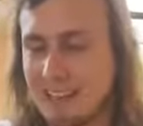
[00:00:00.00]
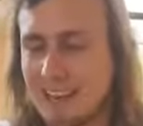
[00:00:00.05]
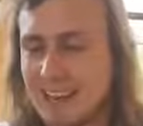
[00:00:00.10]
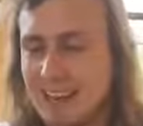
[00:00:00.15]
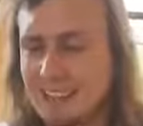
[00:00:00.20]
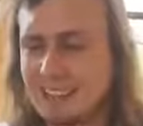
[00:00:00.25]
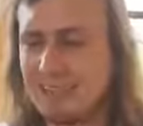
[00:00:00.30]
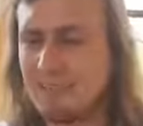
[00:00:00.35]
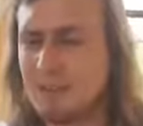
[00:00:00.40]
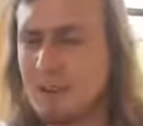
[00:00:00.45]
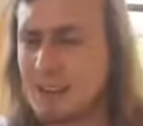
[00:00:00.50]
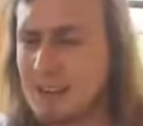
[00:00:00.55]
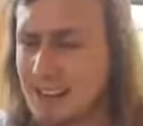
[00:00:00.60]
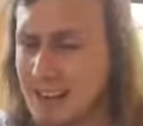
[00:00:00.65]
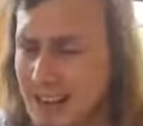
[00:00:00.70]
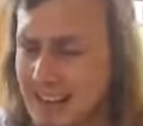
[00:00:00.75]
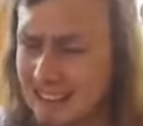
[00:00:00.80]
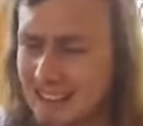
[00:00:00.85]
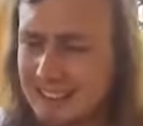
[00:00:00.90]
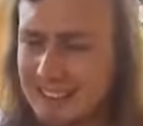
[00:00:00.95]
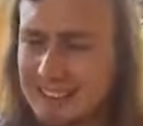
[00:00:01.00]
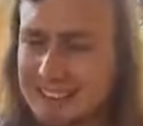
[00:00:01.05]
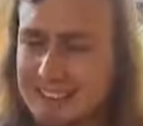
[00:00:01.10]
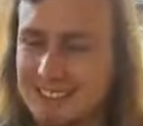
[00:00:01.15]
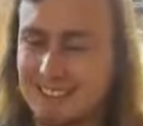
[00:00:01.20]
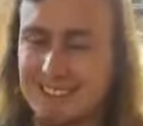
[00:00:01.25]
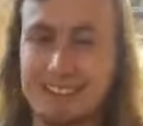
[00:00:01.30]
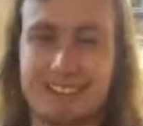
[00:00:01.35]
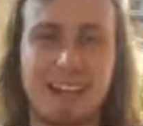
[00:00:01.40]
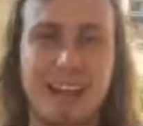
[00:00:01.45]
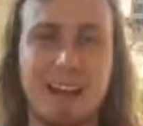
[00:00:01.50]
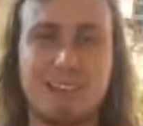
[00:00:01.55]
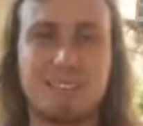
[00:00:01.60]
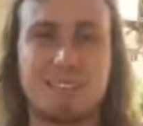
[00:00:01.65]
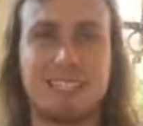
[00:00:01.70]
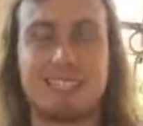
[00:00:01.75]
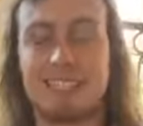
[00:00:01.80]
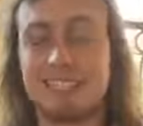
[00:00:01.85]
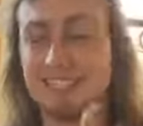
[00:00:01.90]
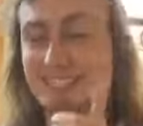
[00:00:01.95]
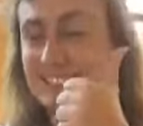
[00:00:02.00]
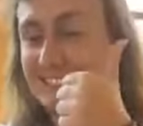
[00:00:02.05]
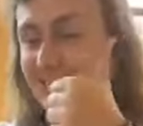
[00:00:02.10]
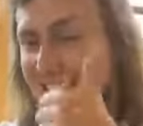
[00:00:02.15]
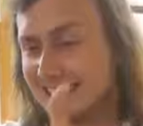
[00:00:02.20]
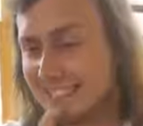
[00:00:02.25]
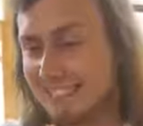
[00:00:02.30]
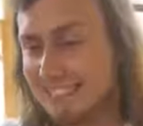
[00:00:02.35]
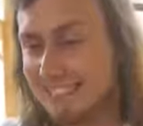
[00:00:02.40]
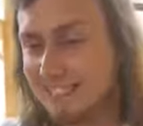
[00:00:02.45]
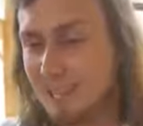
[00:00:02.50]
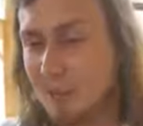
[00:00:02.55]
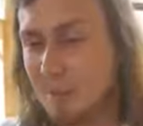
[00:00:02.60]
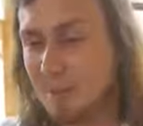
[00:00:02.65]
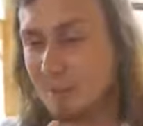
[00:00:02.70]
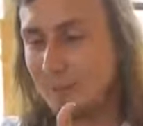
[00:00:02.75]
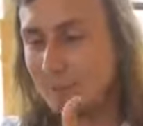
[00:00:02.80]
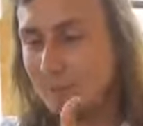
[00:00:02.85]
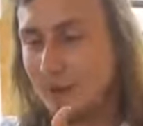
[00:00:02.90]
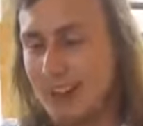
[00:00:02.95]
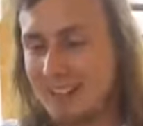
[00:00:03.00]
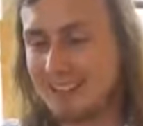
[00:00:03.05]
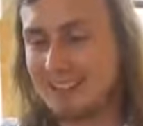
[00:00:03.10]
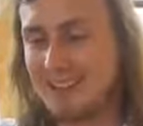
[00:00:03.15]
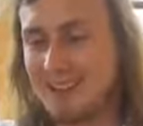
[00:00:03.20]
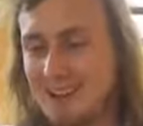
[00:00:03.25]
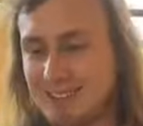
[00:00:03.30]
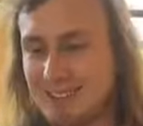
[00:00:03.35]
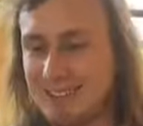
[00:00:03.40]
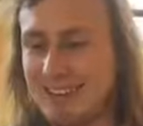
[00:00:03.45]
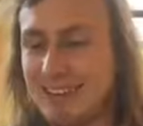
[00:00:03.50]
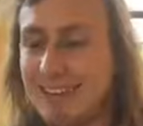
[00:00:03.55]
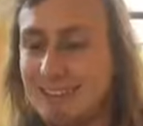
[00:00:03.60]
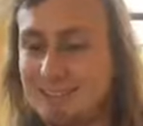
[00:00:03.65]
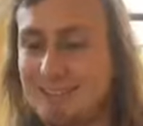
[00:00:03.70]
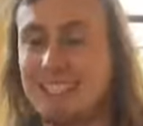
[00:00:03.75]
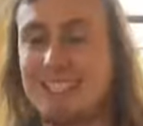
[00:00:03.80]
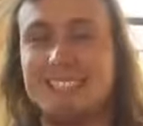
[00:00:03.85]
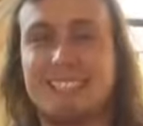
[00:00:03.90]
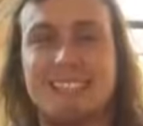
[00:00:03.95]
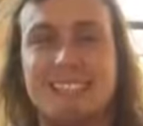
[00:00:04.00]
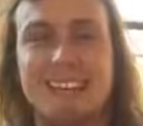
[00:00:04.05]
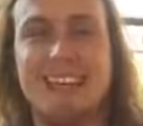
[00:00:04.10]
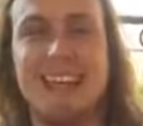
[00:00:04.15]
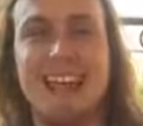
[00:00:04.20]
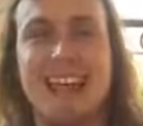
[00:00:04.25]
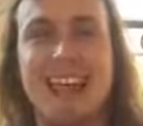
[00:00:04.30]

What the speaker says: Guys, if you like this on the live session, send the shop right now on the live session.